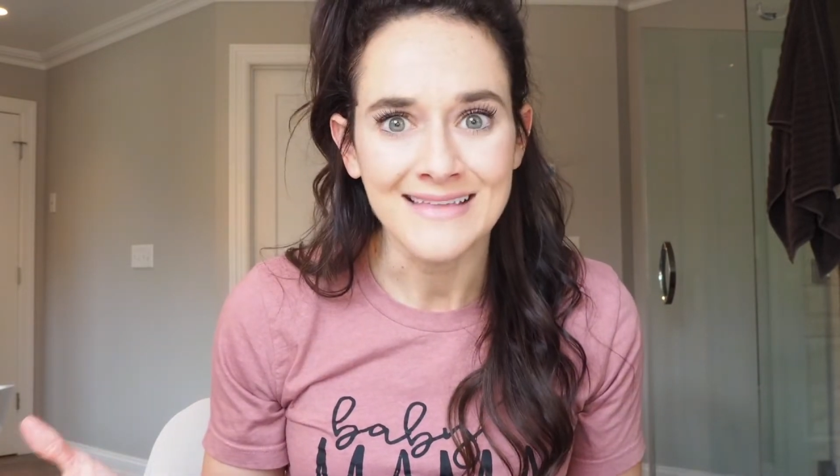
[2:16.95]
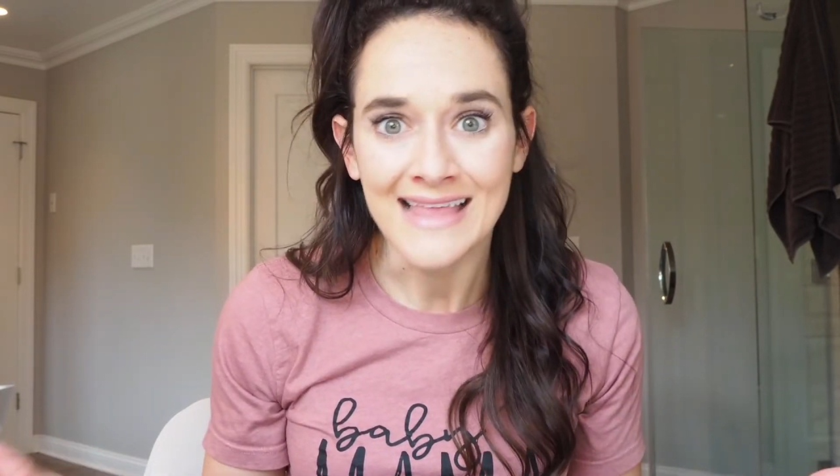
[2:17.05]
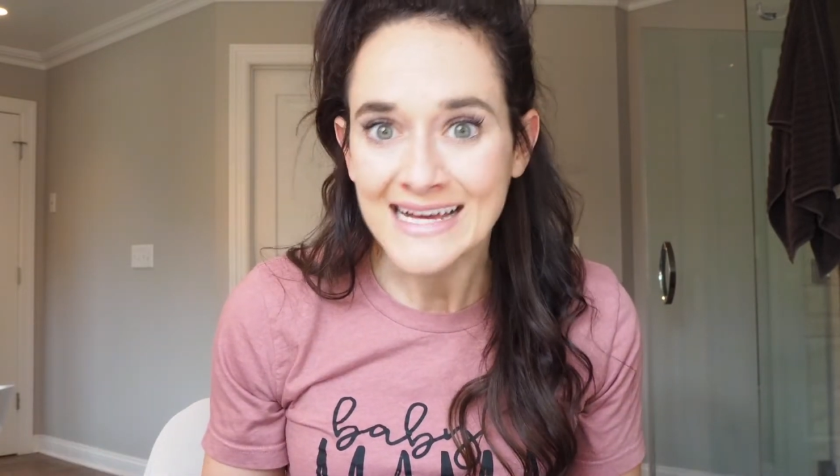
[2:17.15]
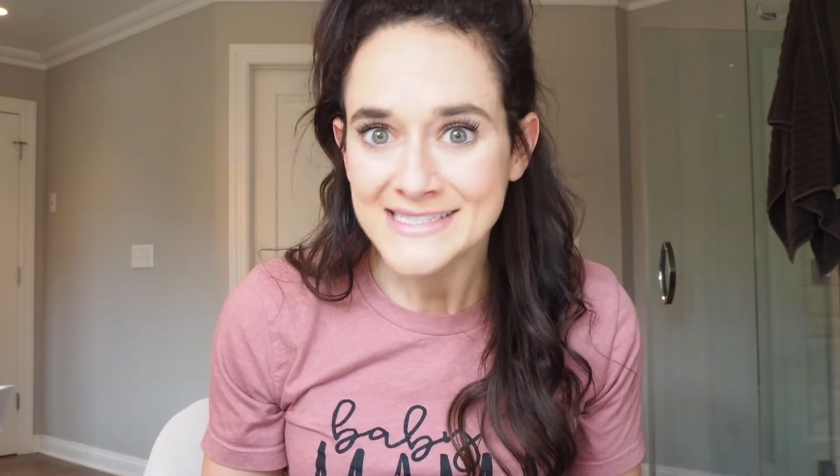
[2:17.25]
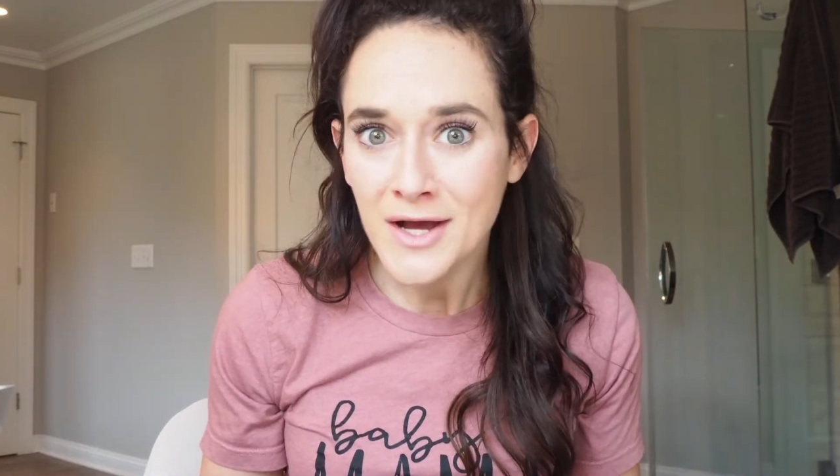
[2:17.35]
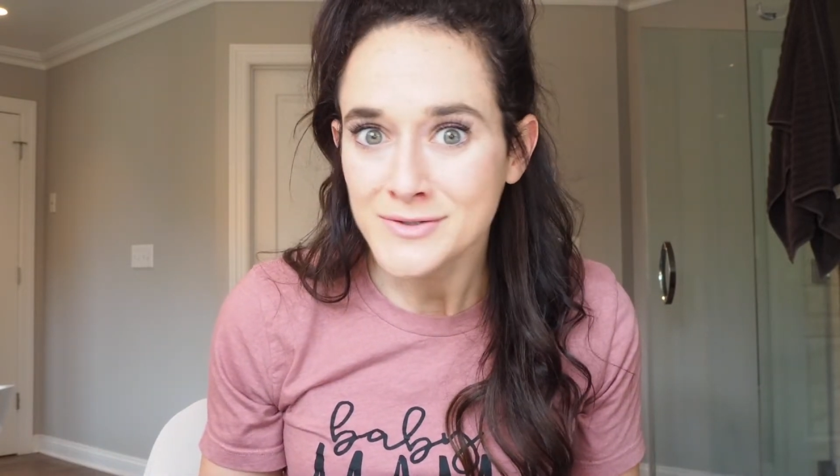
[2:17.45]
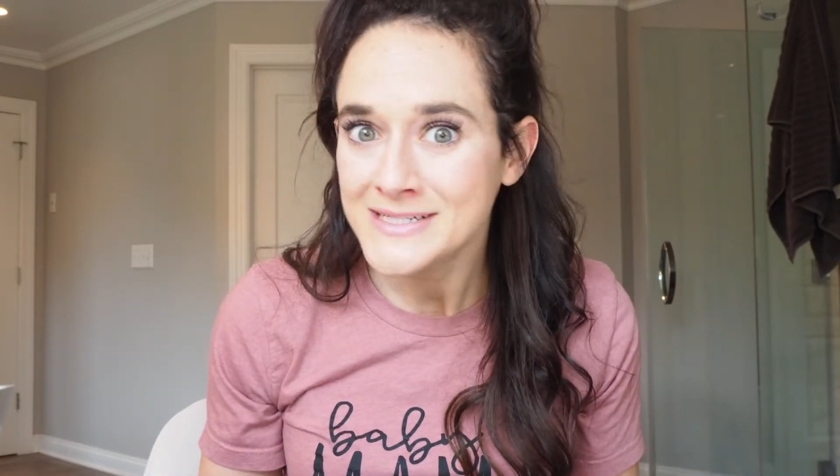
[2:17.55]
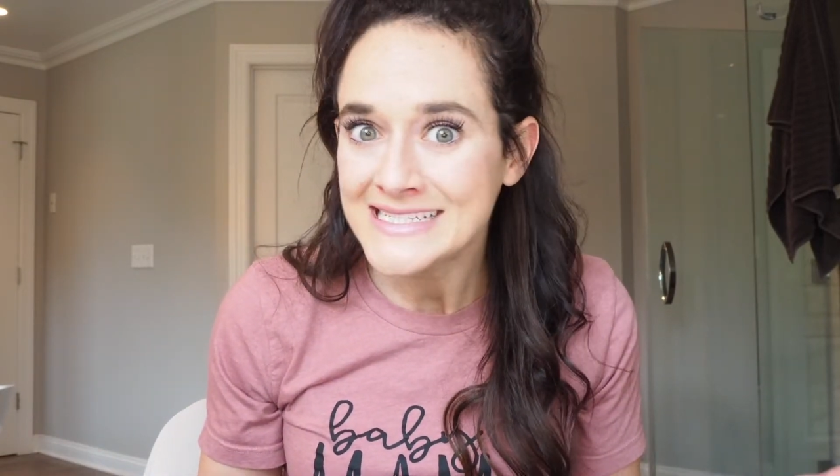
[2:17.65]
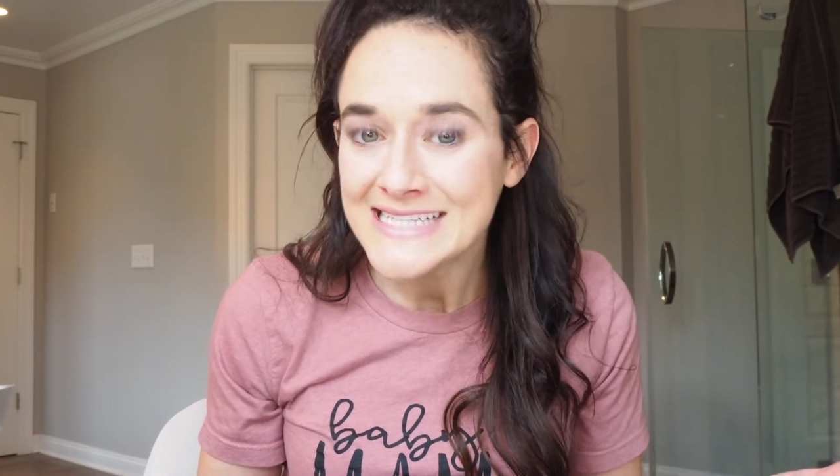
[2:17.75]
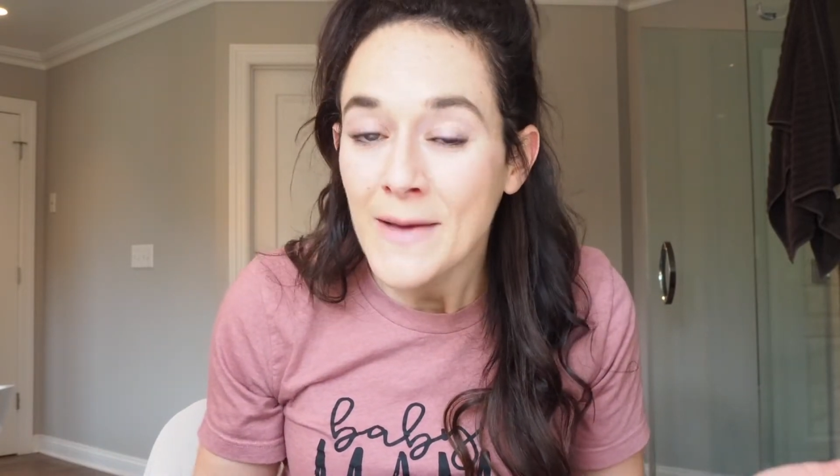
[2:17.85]
the last doctor
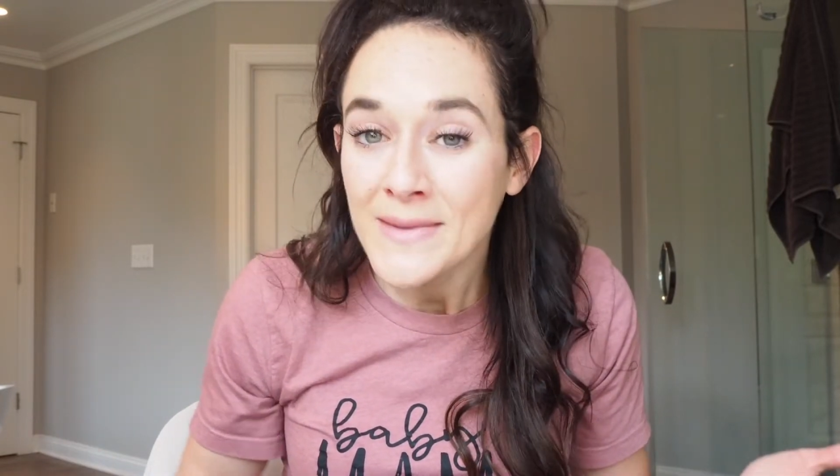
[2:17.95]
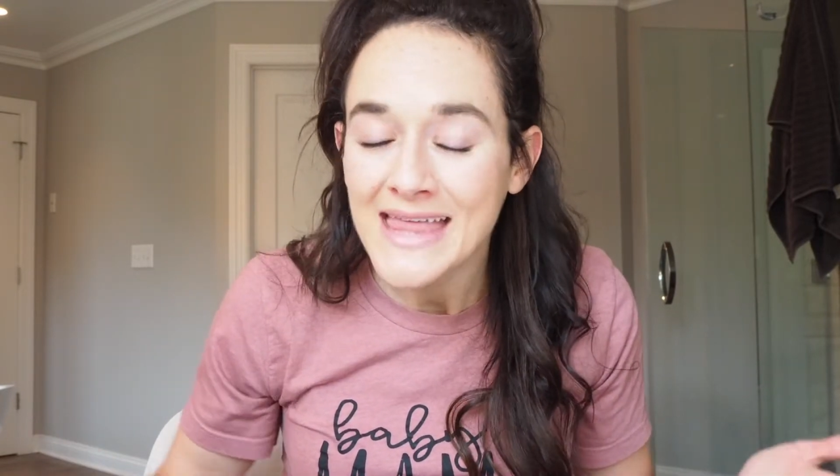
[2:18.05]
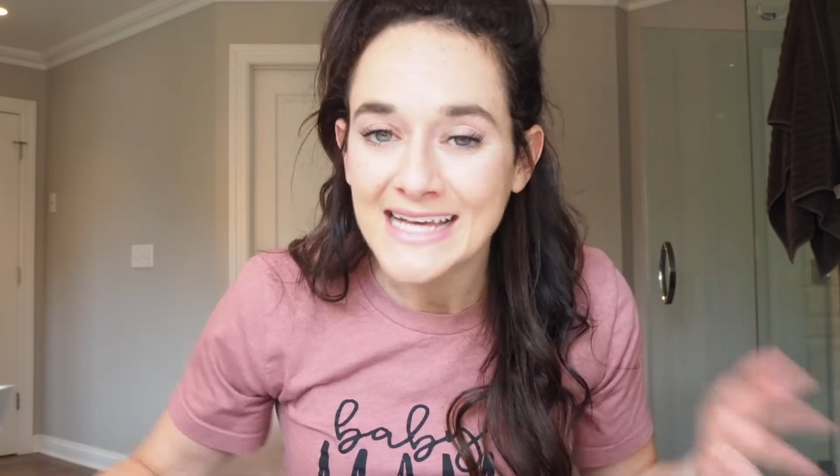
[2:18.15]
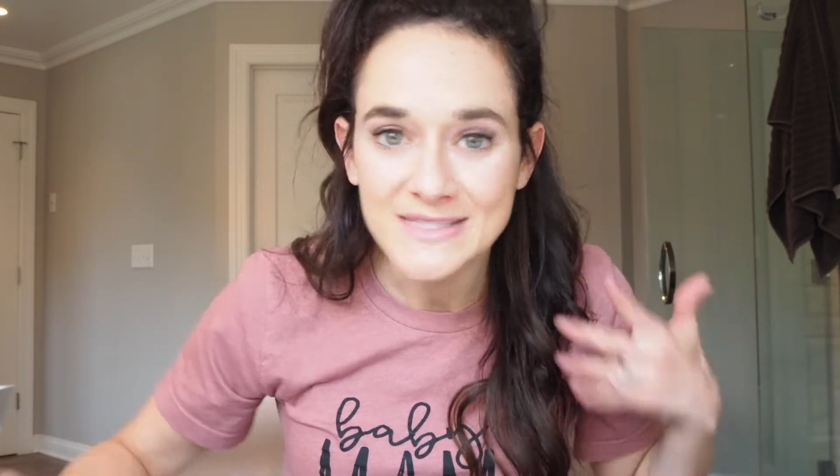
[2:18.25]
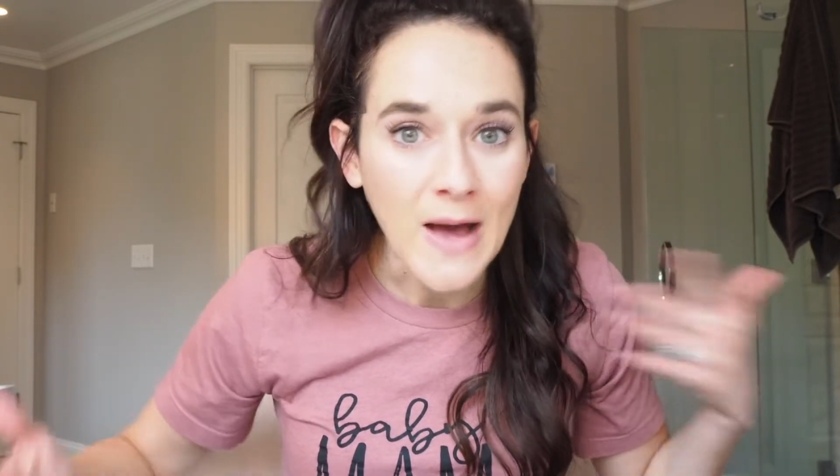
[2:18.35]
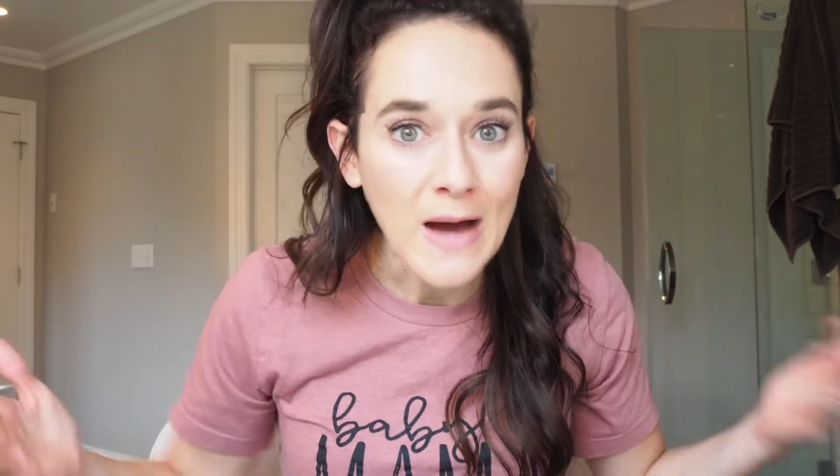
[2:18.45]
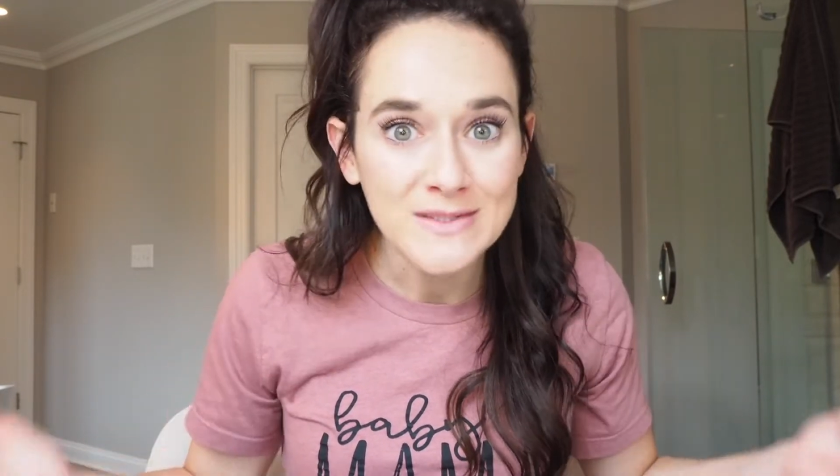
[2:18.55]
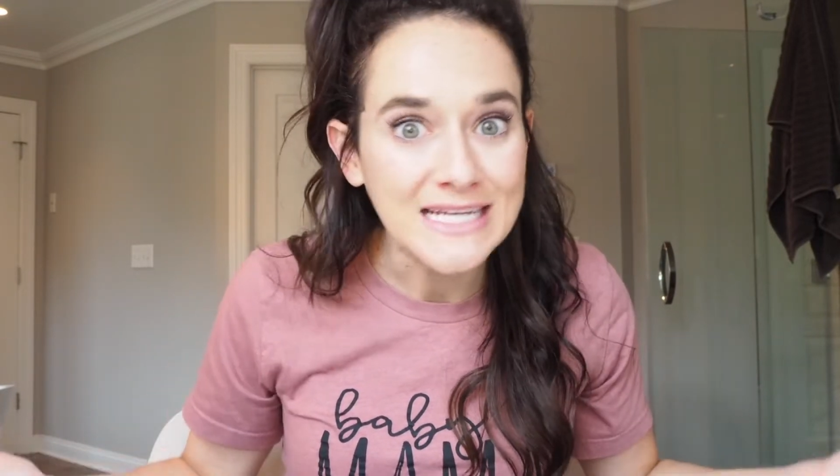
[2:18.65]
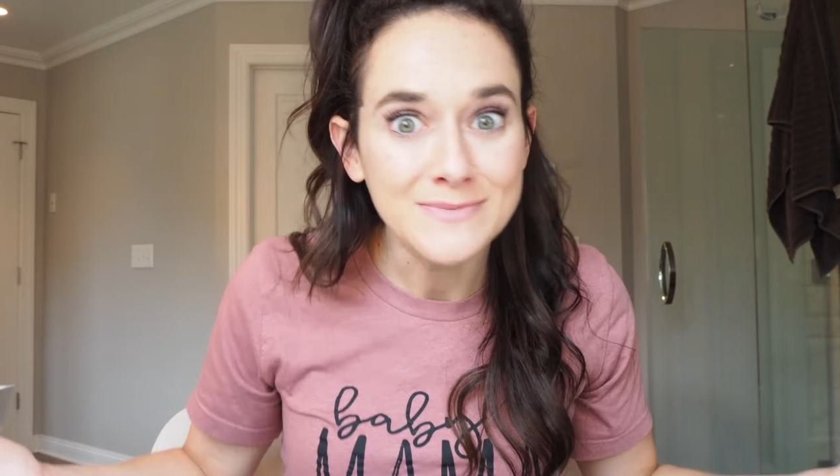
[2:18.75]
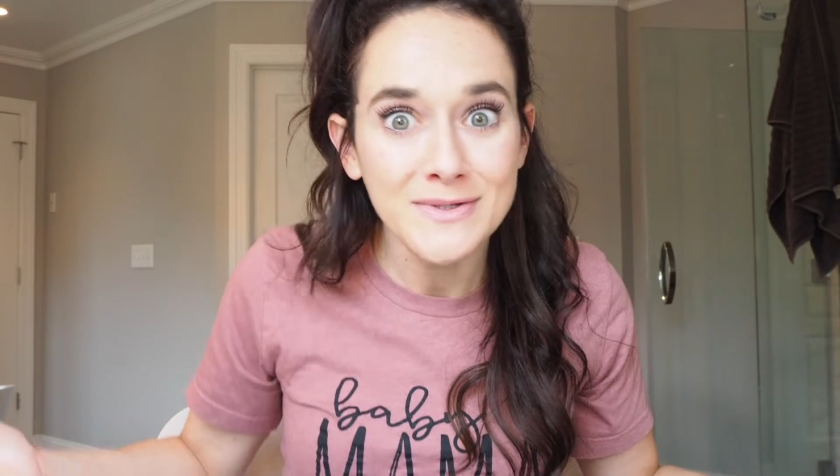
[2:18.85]
didn't tell me that, so how
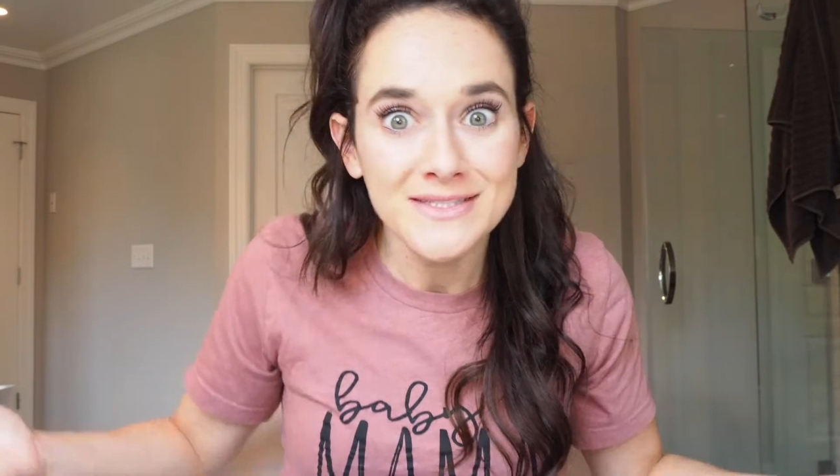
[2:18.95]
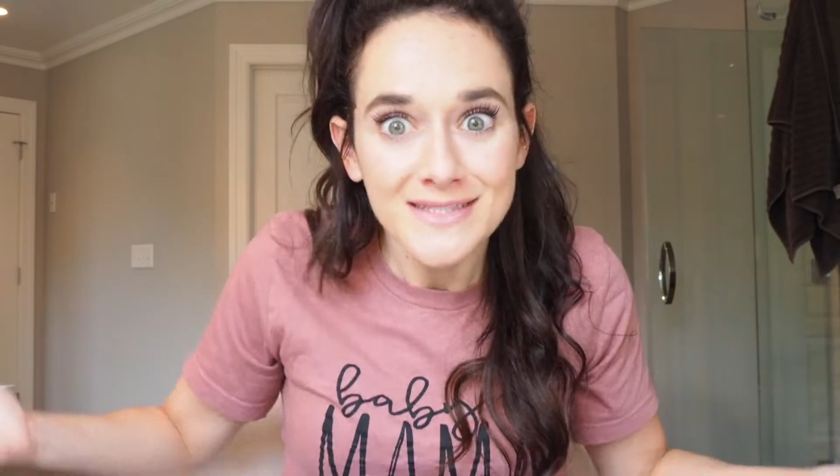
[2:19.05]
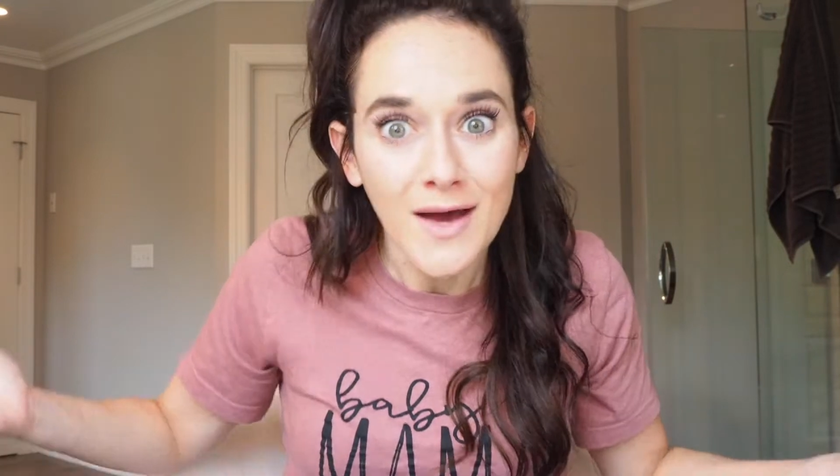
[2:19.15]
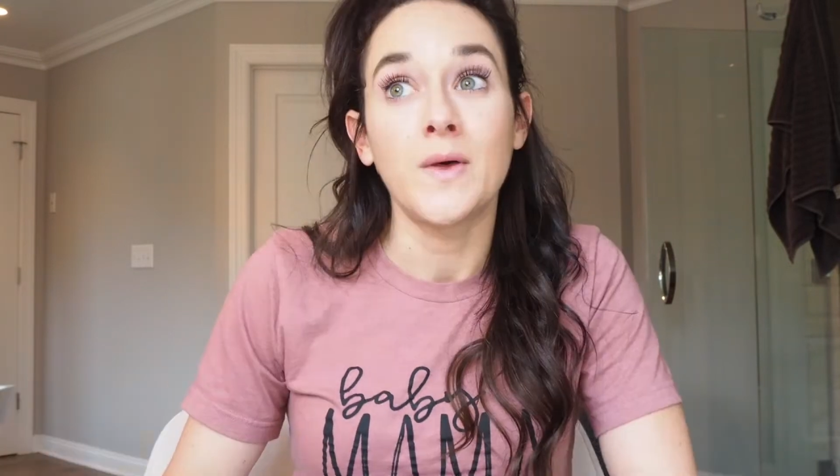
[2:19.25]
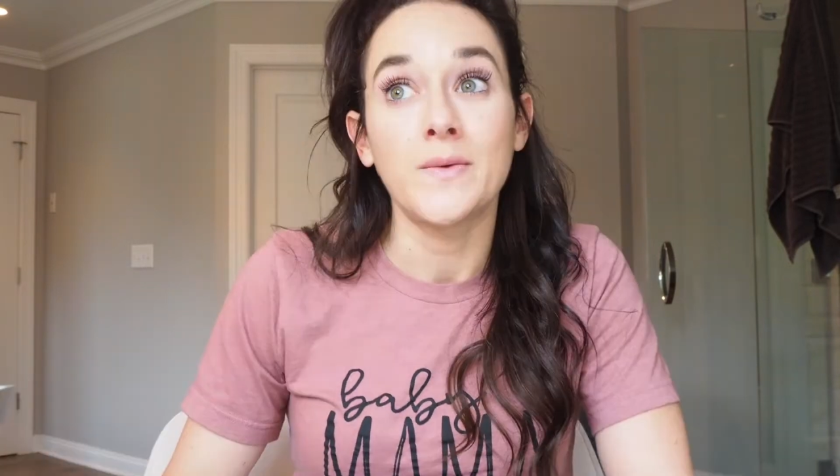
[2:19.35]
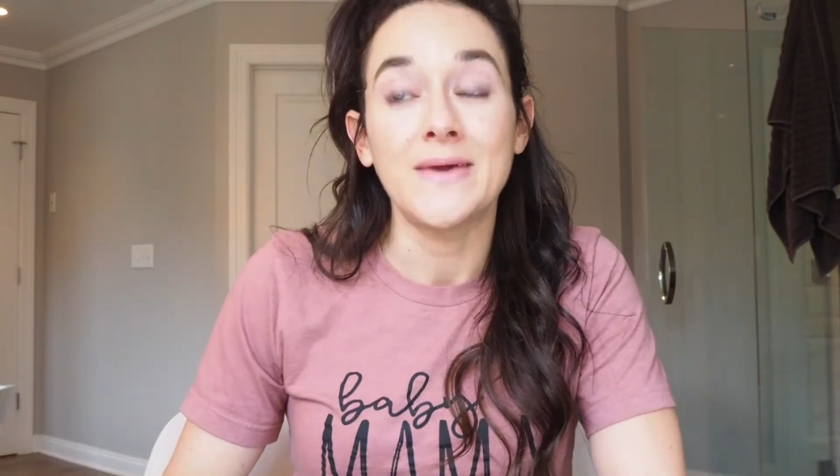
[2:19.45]
was I supposed to know?